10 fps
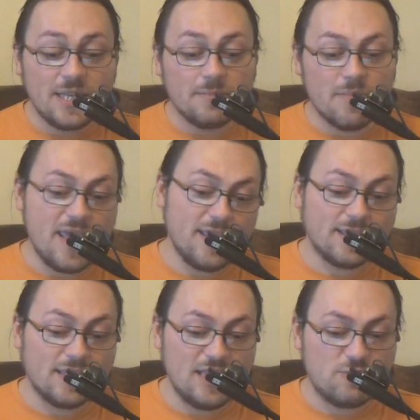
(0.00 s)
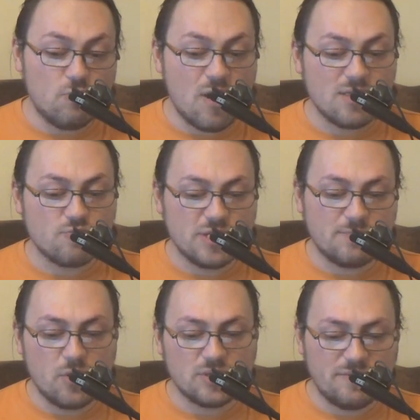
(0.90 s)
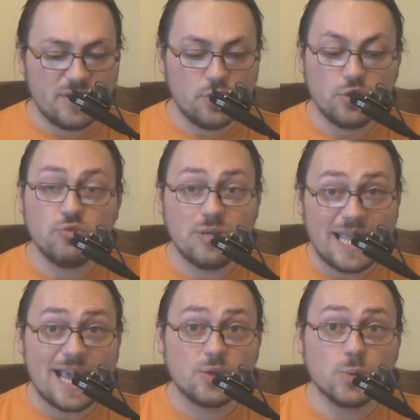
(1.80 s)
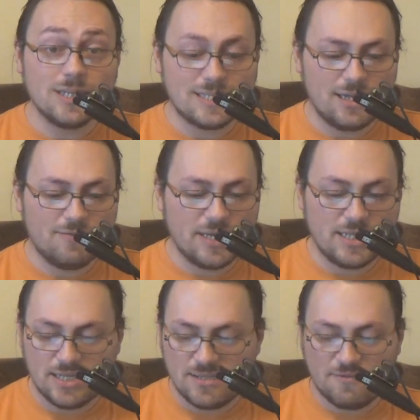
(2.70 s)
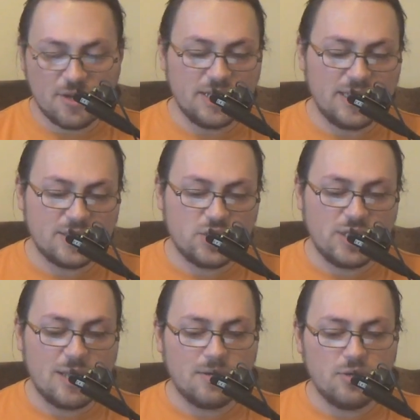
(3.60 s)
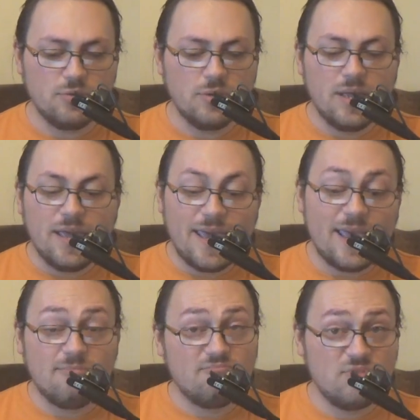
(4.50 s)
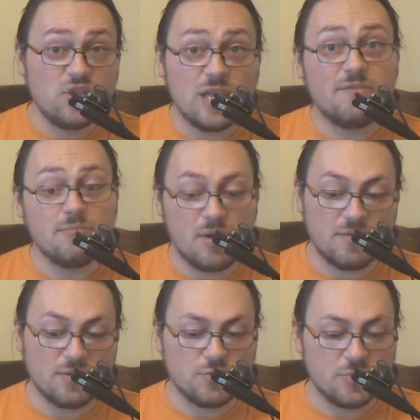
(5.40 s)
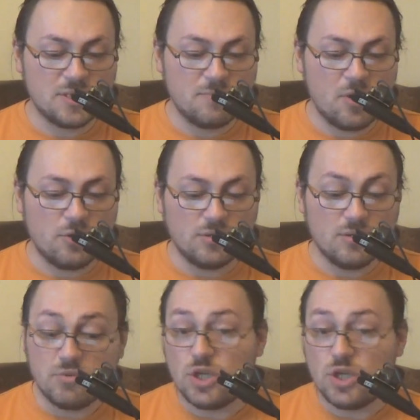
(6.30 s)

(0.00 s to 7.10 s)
did make at least one response video to an actual self-identified SJW, and she never bothered to respond.